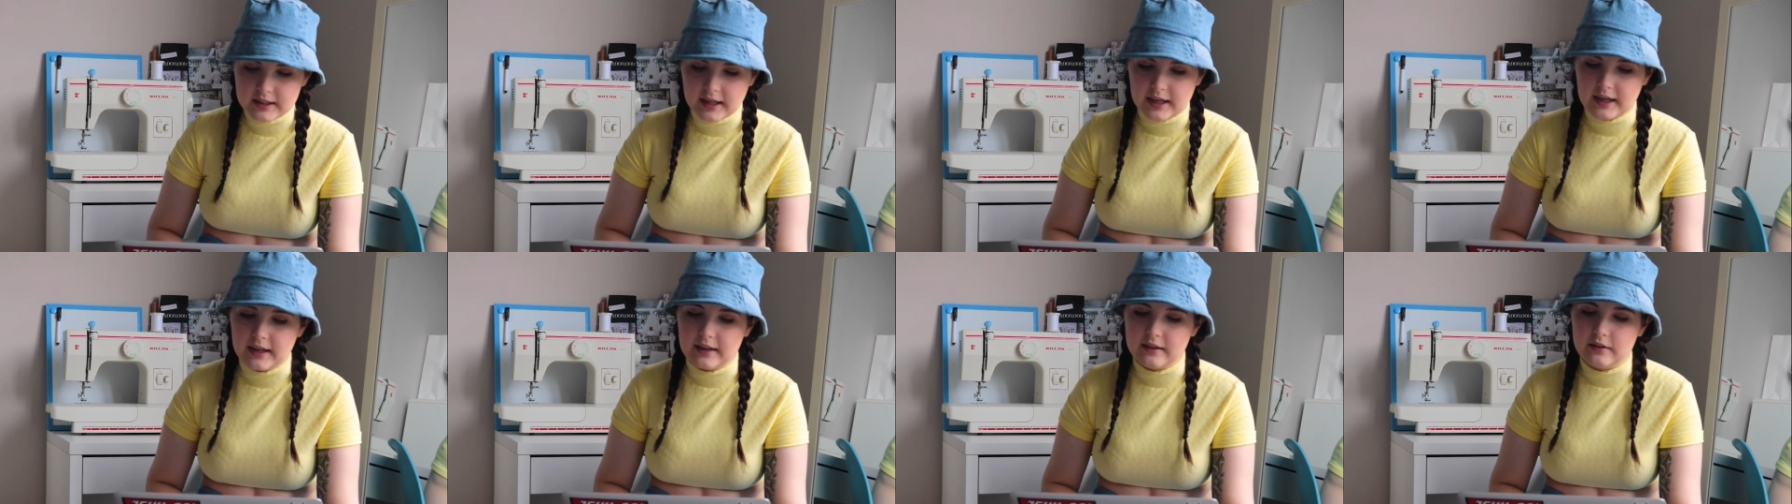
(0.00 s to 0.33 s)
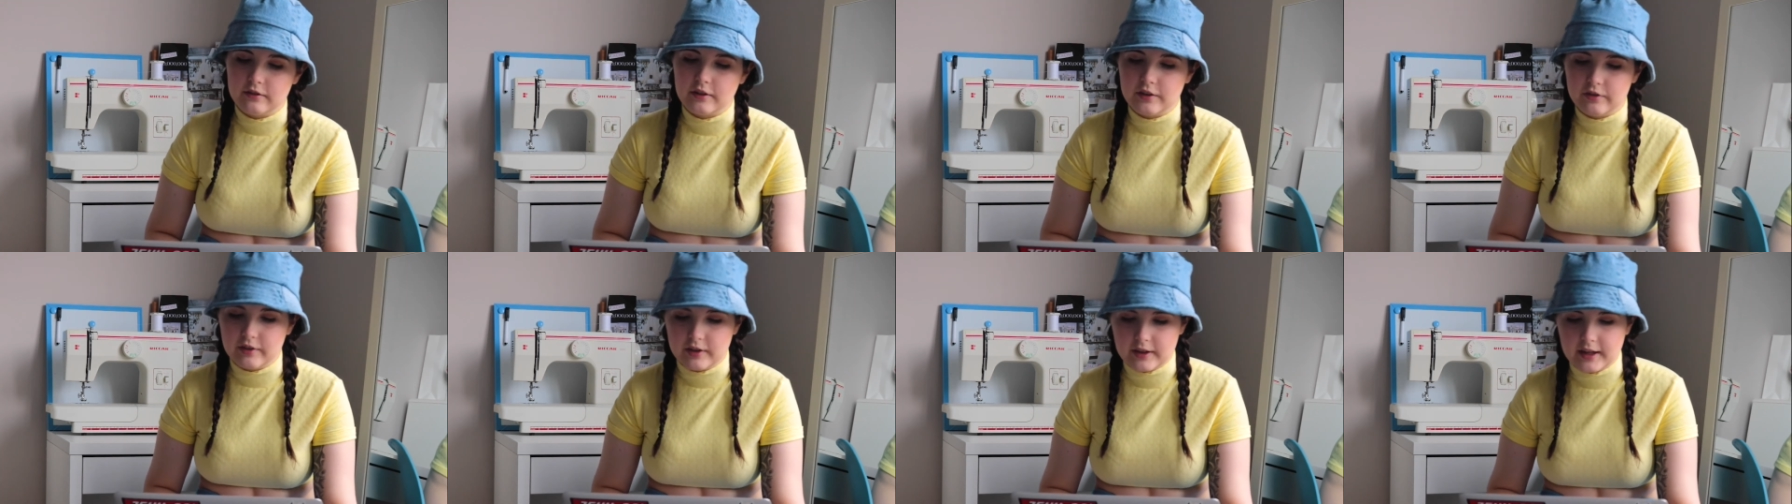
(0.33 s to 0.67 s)
and the
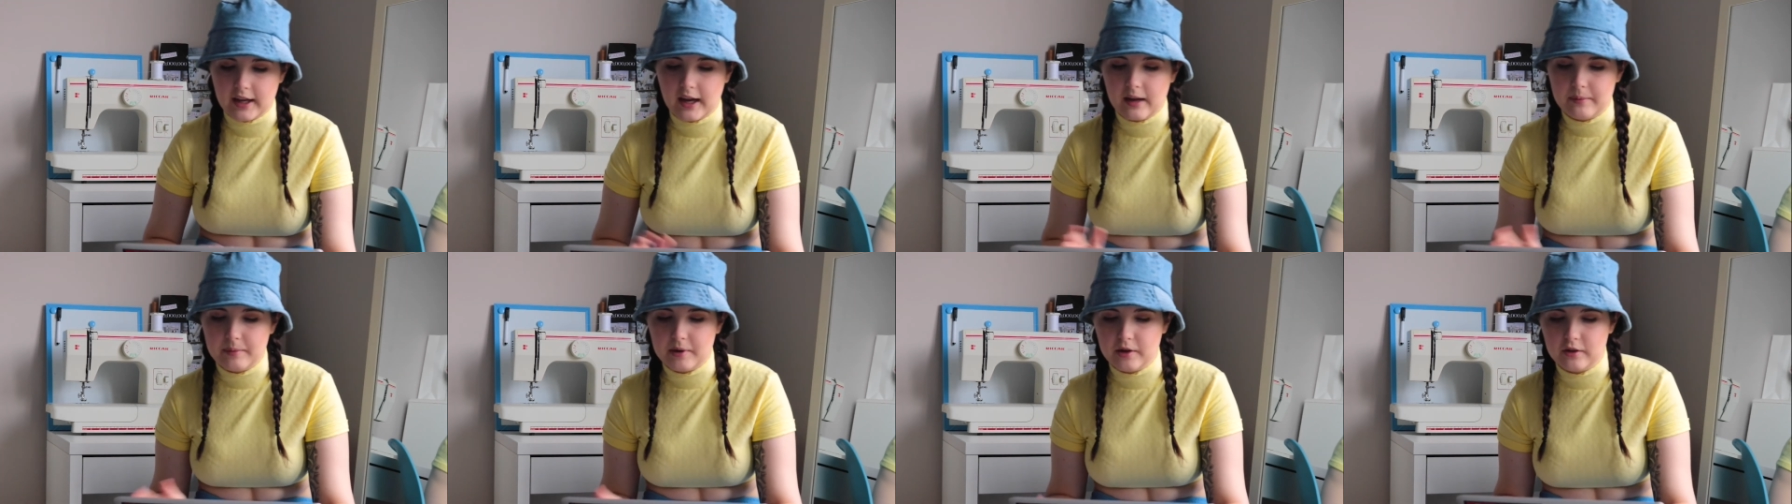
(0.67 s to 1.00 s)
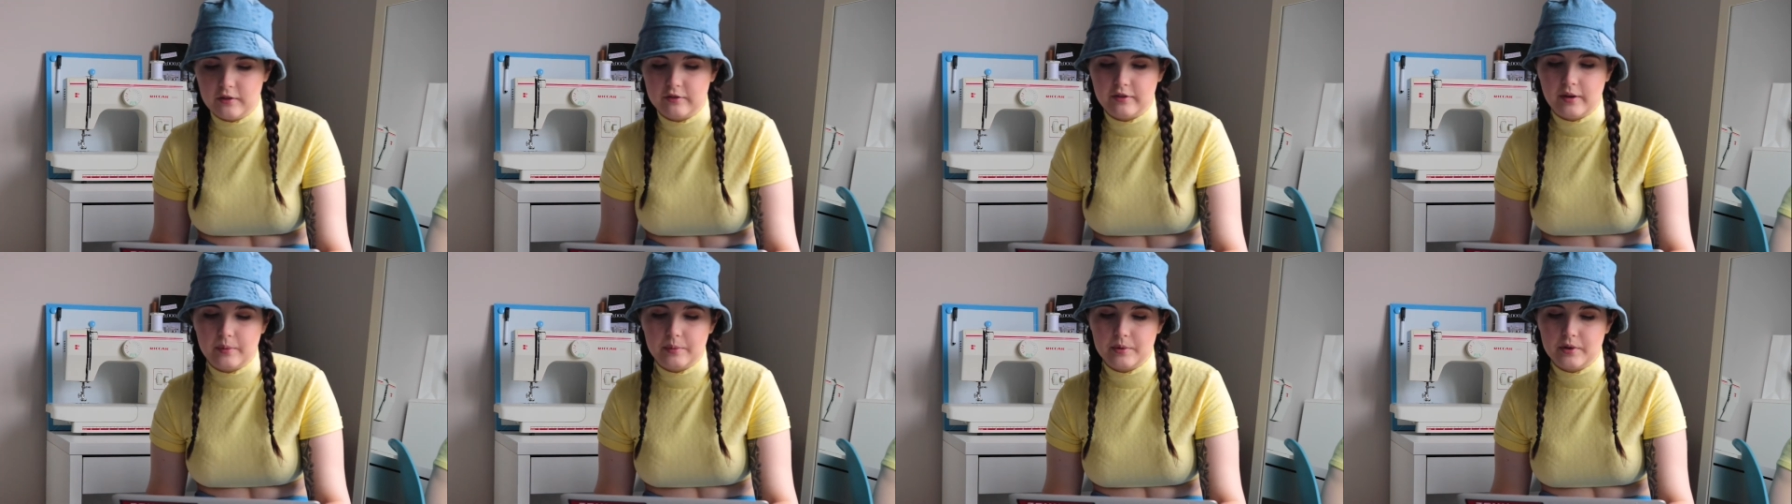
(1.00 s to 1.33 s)
refund came in on
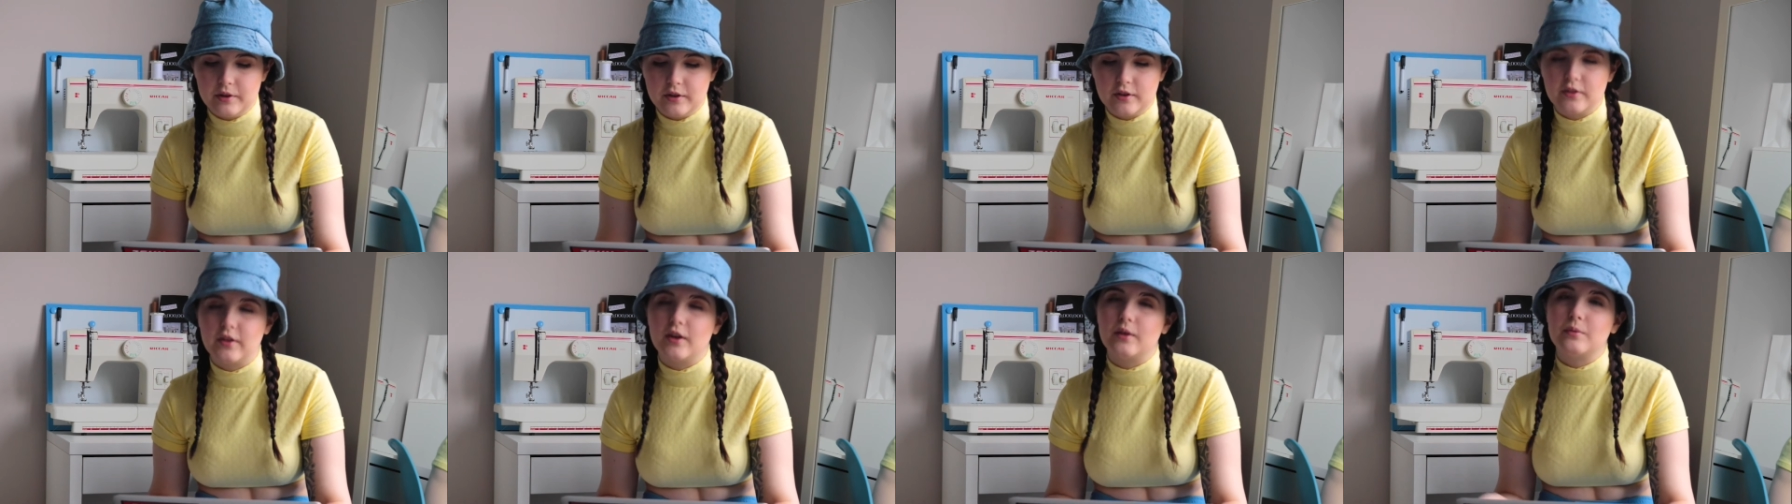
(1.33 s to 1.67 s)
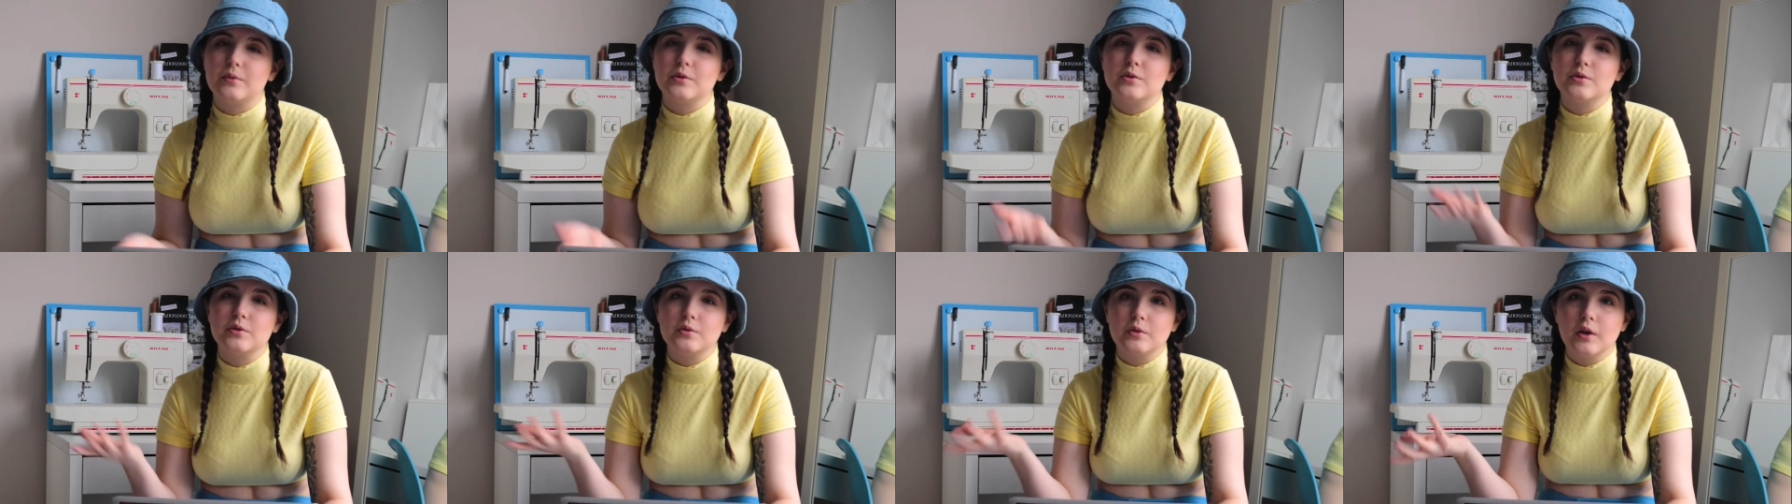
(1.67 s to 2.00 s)
February the 3rd,
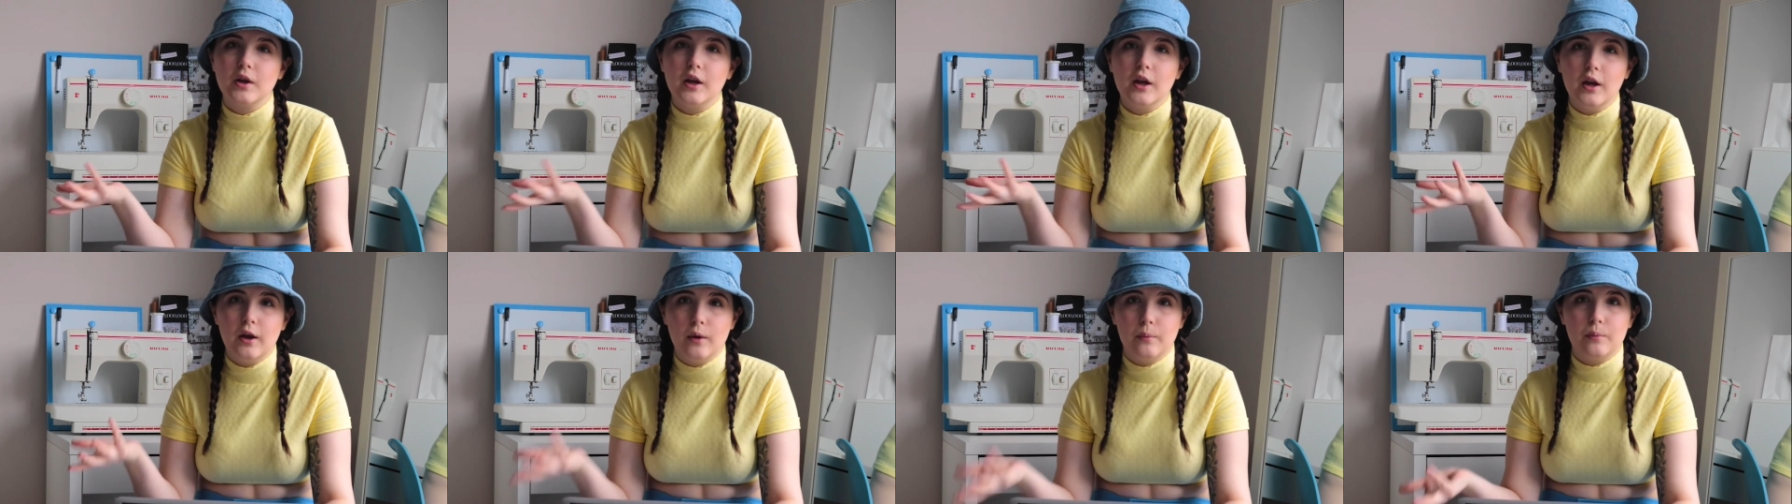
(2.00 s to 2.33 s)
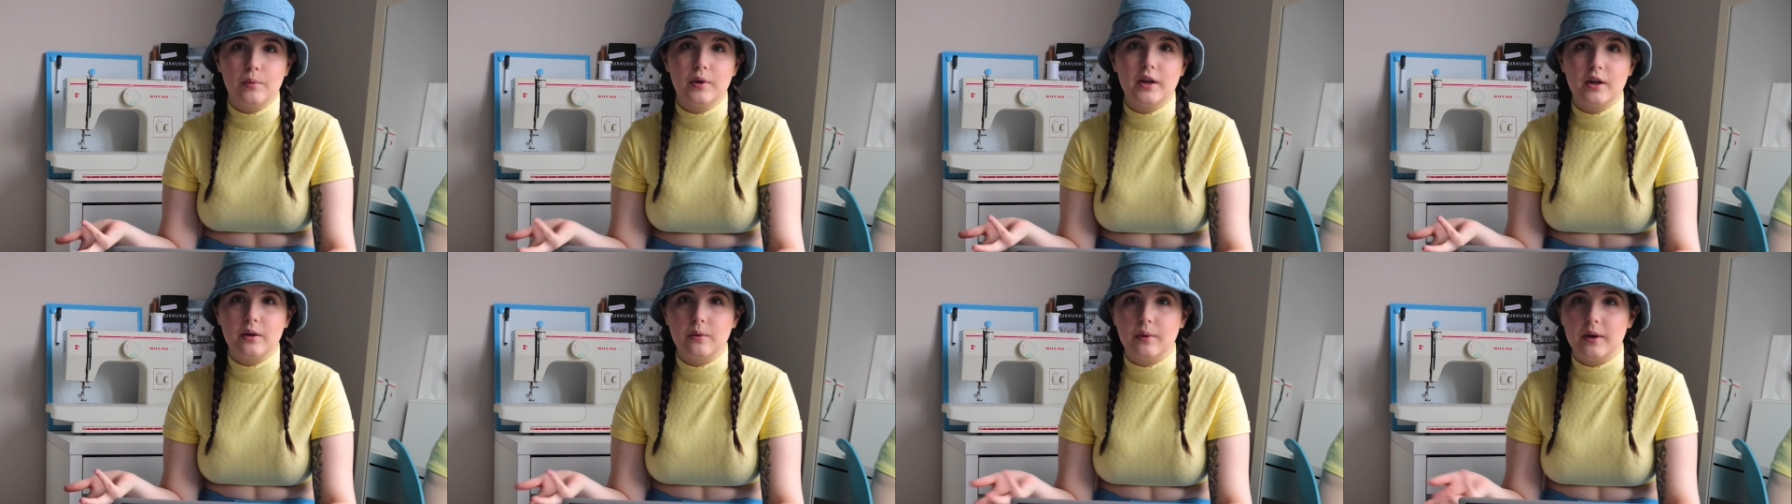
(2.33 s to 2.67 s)
which was
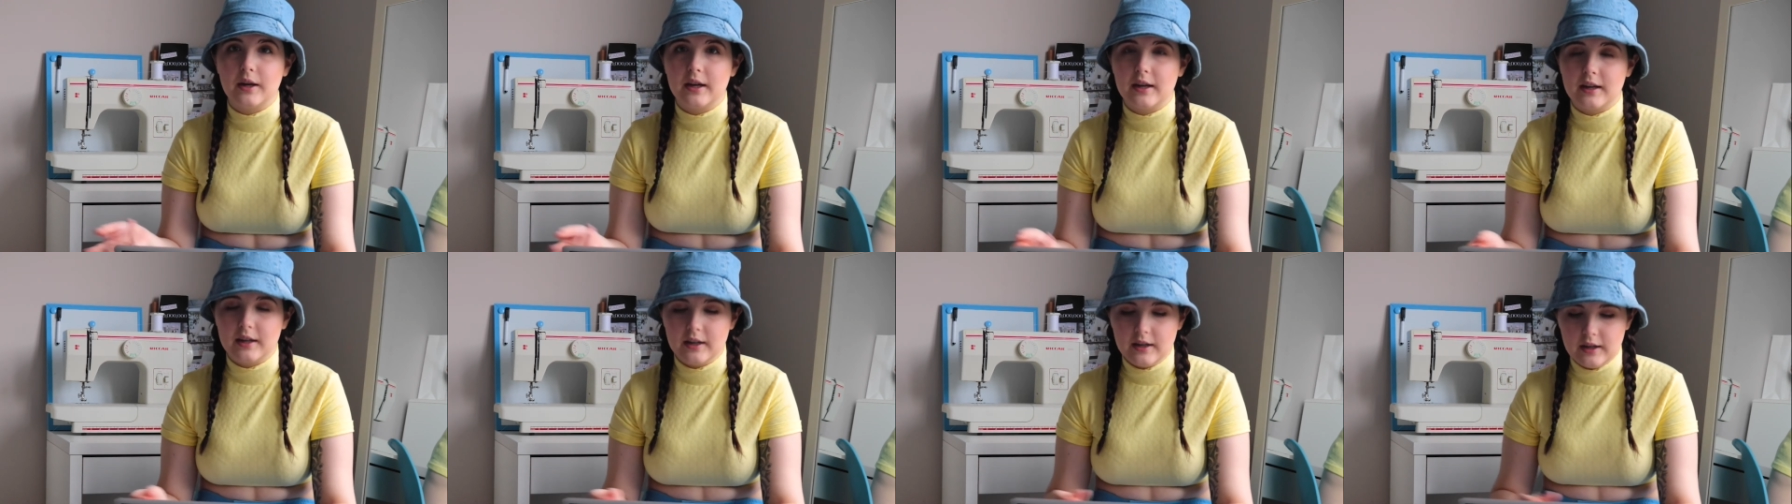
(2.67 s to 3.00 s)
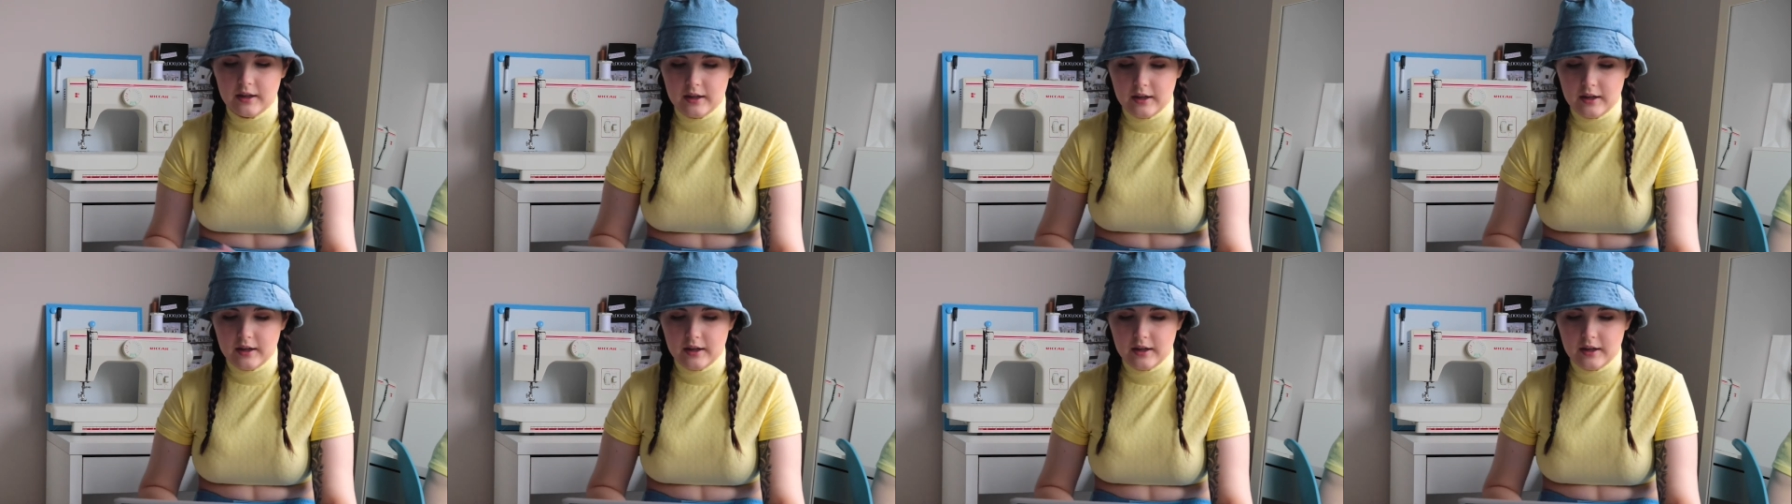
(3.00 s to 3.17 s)
pretty quick.